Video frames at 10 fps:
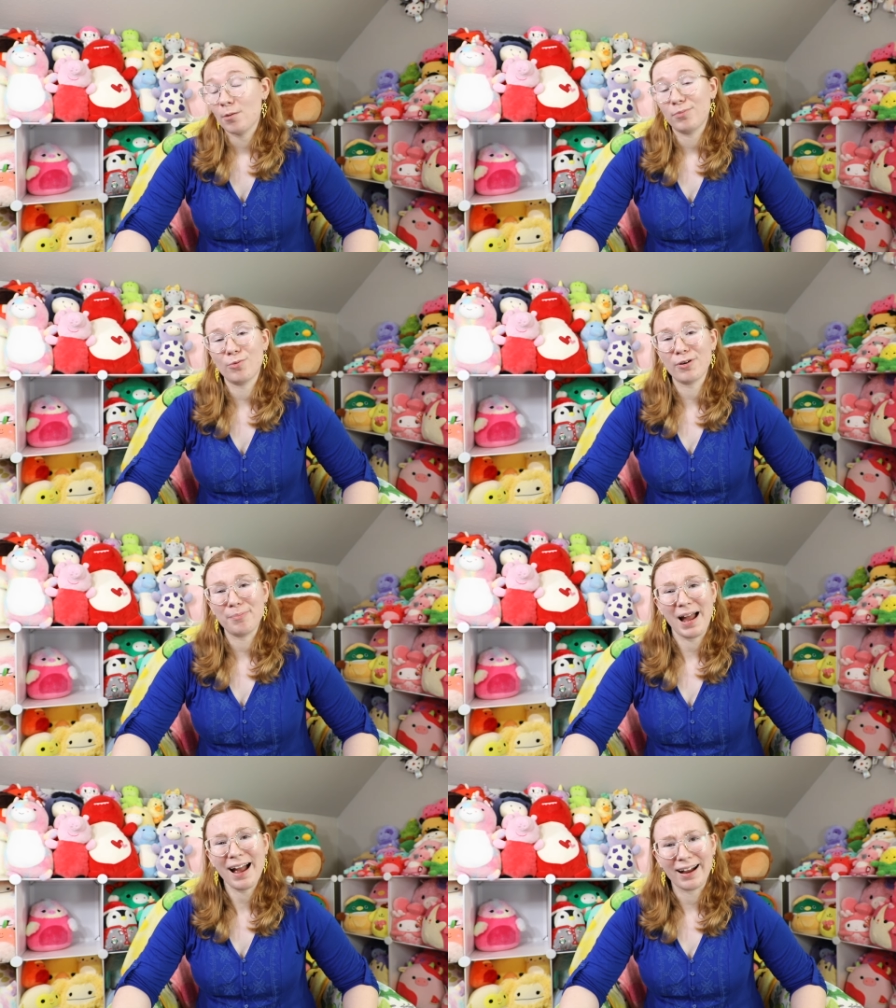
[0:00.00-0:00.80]
But we're
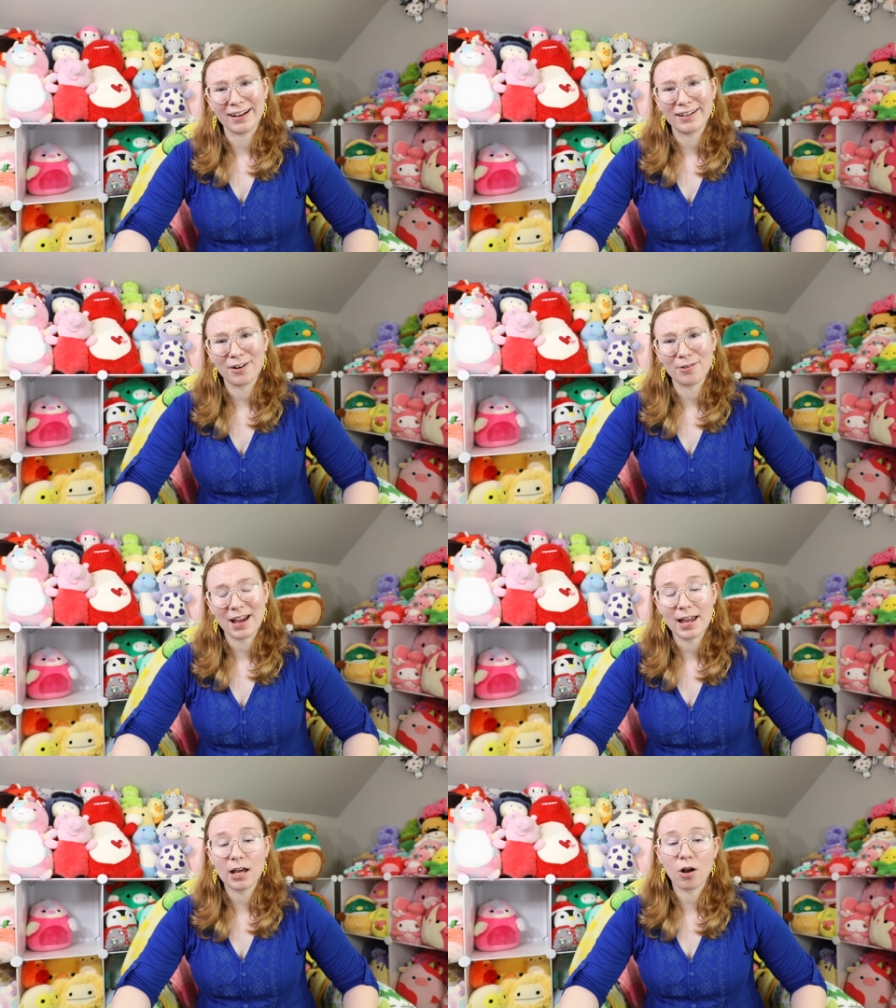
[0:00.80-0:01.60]
back,
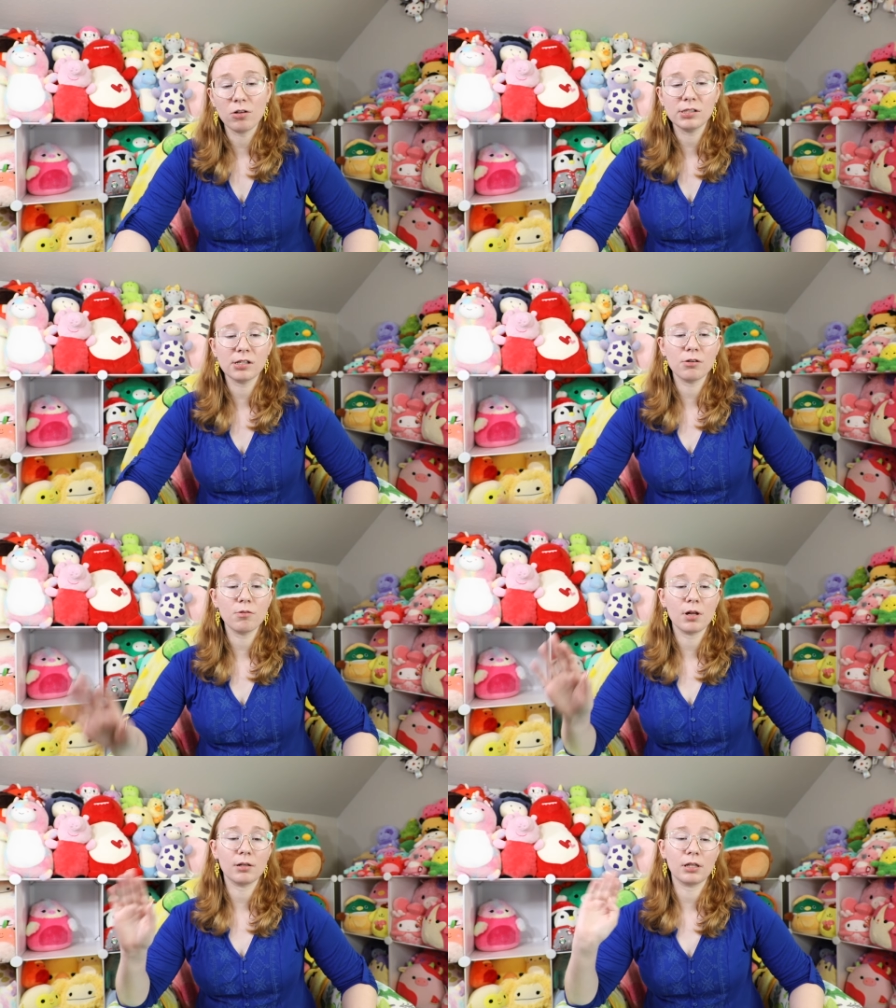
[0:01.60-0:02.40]
okay? And
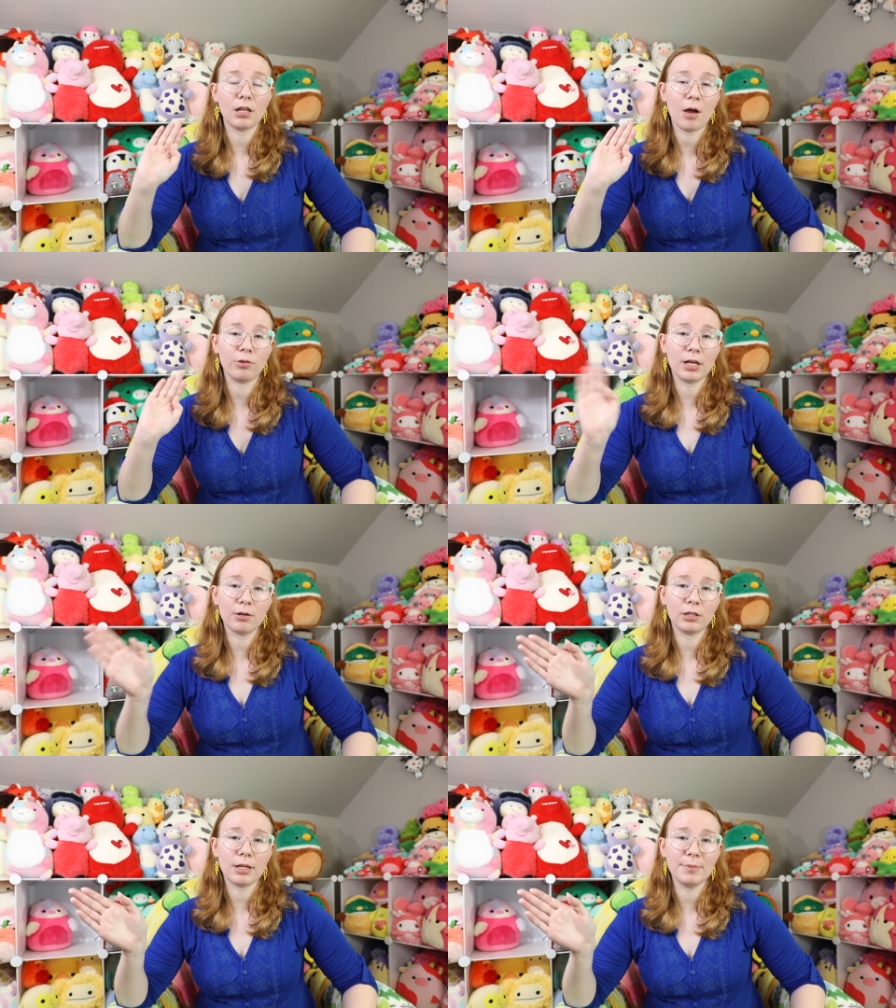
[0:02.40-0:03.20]
also,
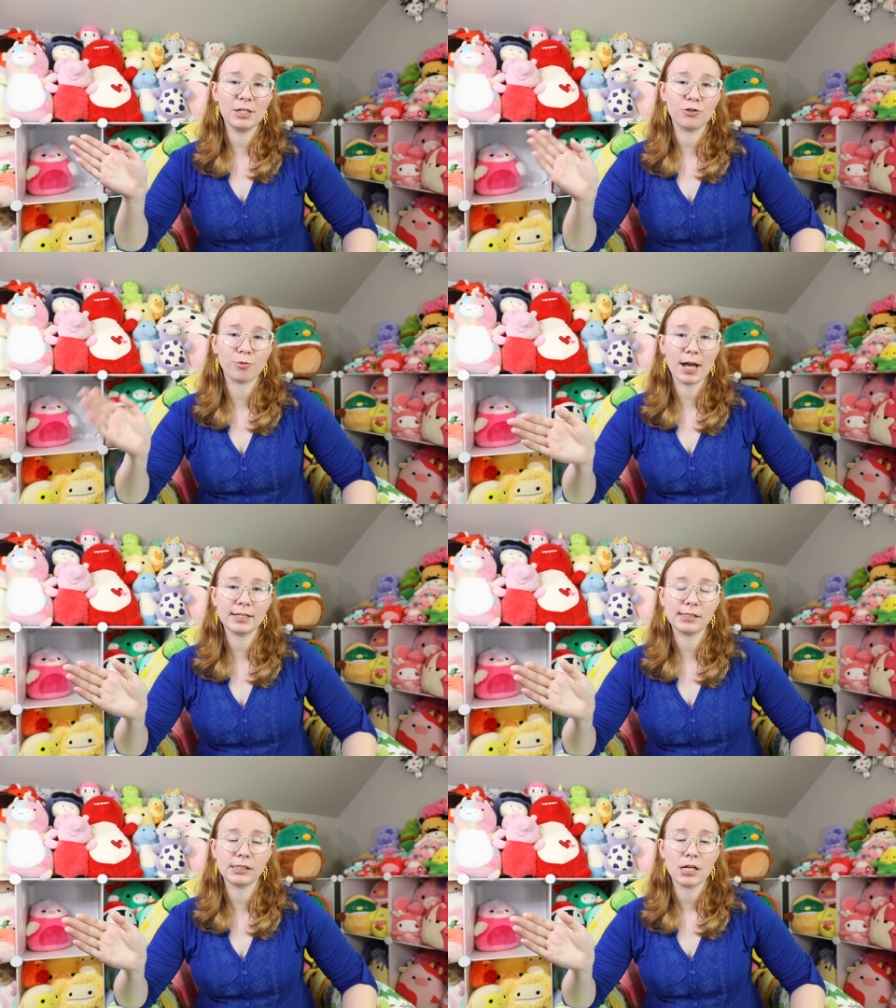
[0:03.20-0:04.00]
let me
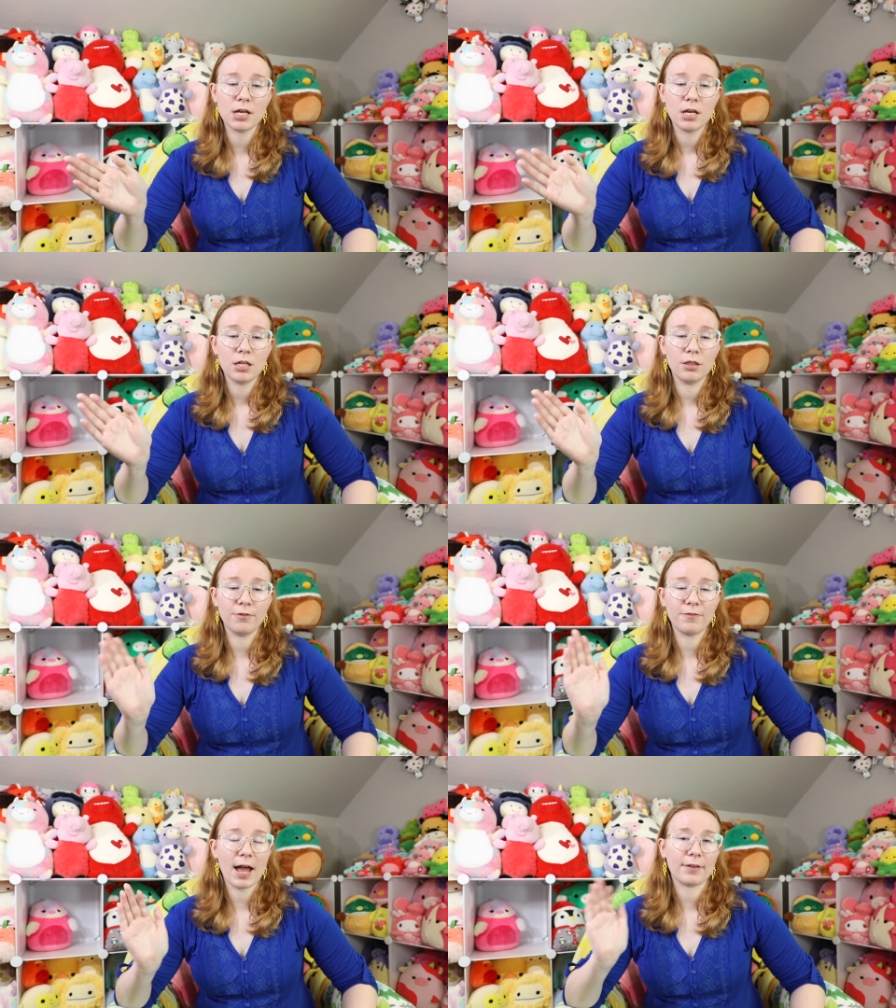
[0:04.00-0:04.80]
address the
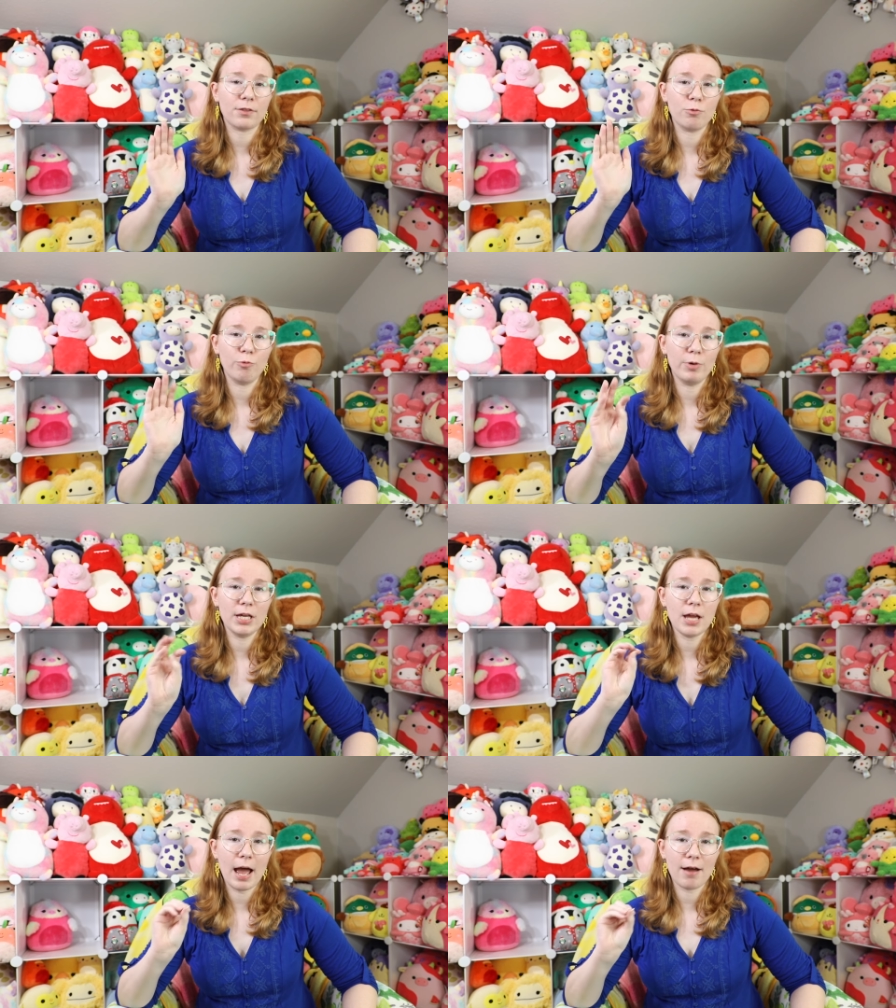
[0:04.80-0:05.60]
fact that
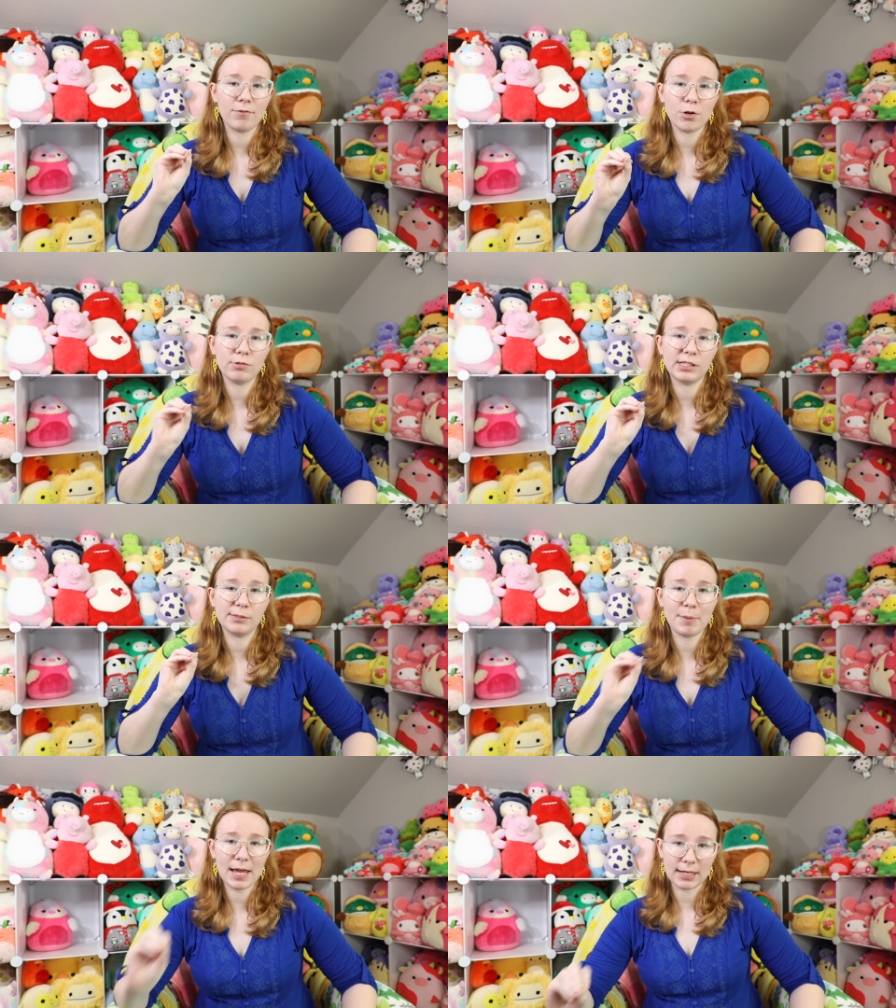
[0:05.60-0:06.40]
we have no
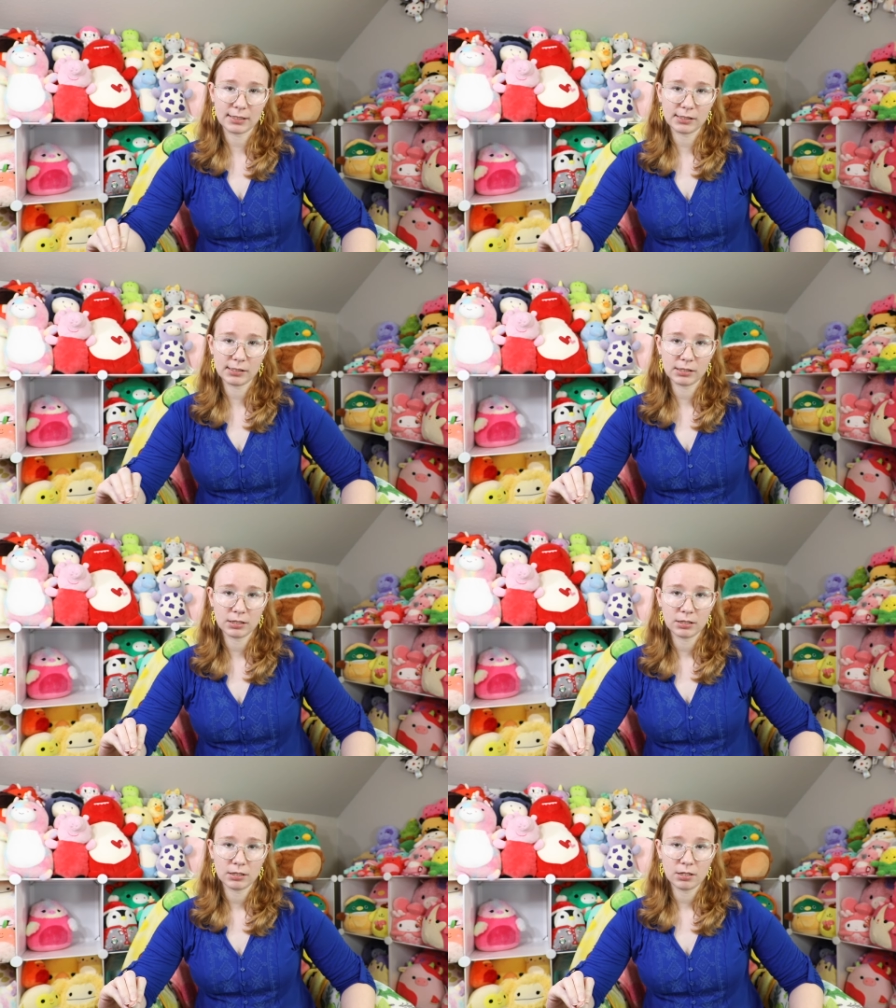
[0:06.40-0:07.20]
space,
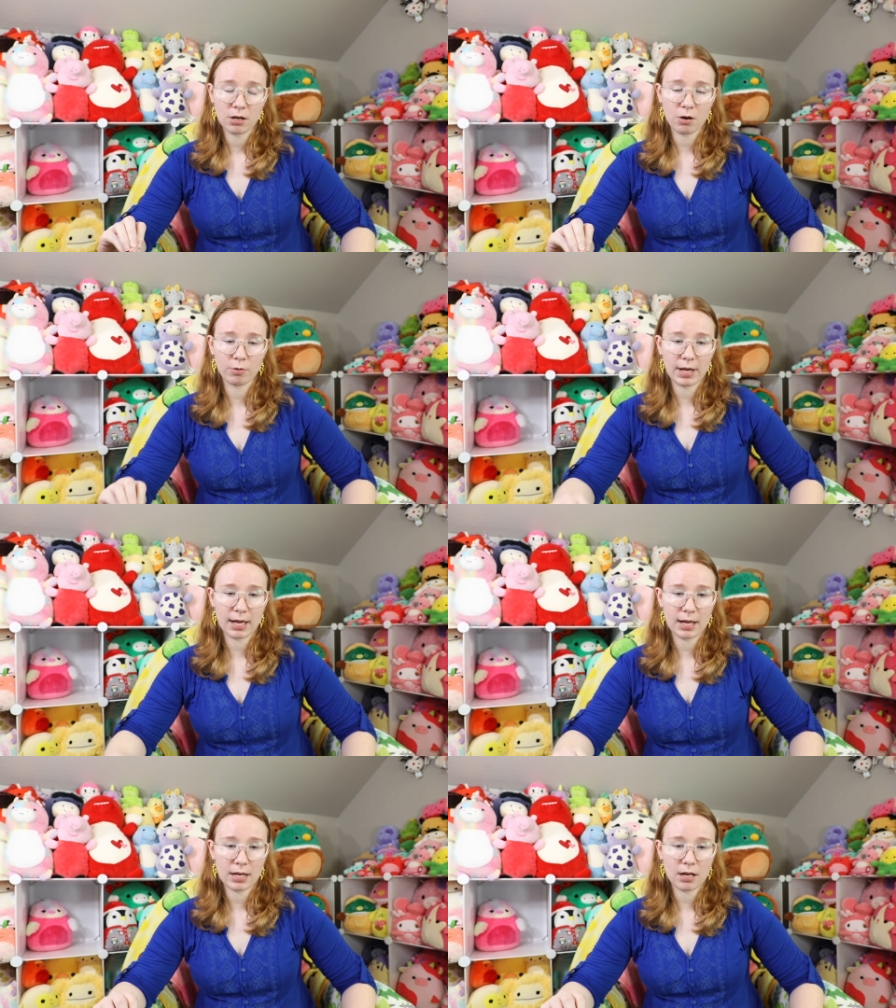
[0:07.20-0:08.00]

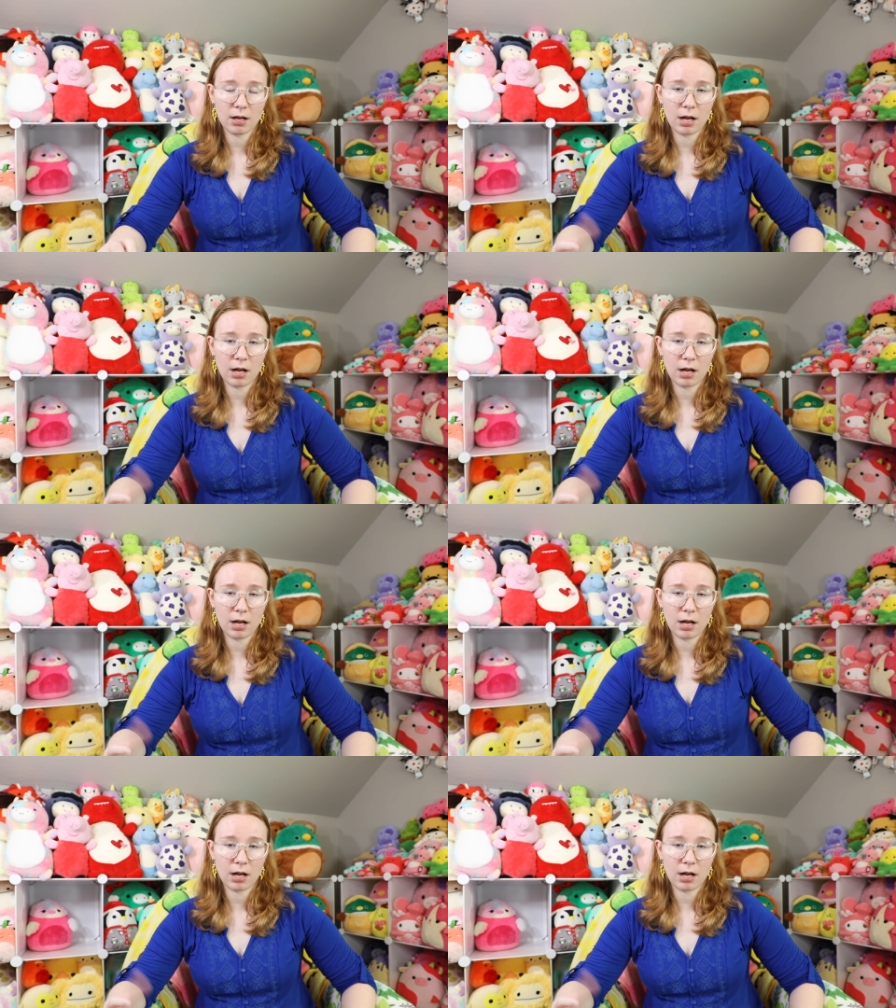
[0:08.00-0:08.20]
okay?